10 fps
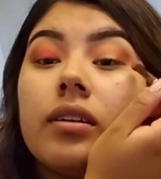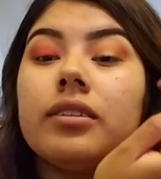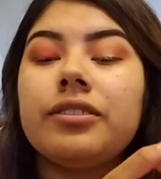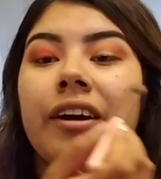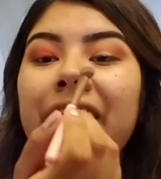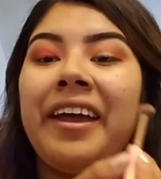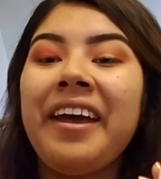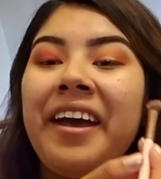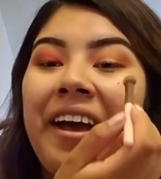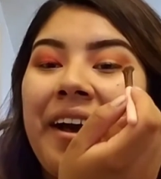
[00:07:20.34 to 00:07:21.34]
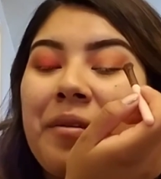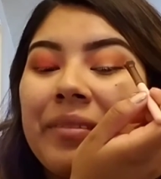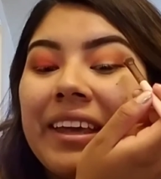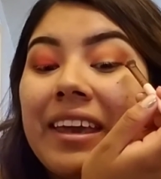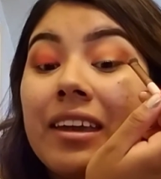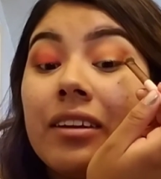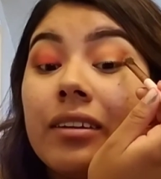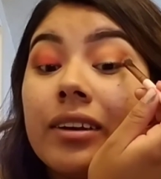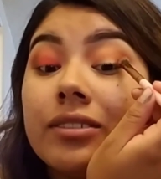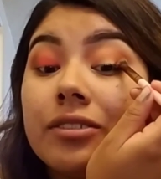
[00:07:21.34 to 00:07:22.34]
Sorry, I'm like in
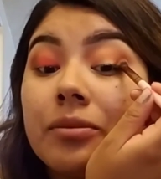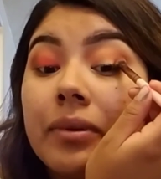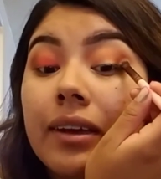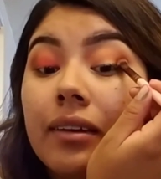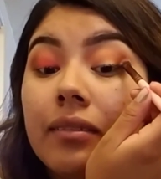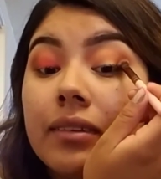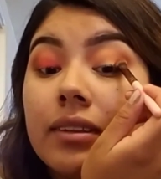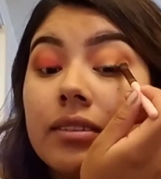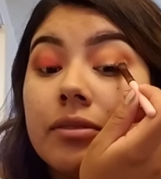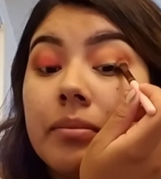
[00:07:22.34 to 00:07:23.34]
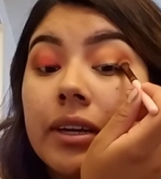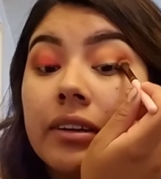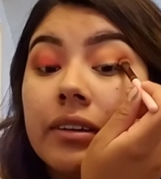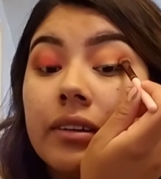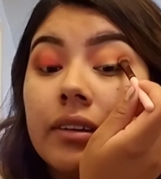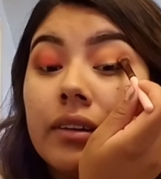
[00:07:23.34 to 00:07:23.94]
your guys' way with this mirror.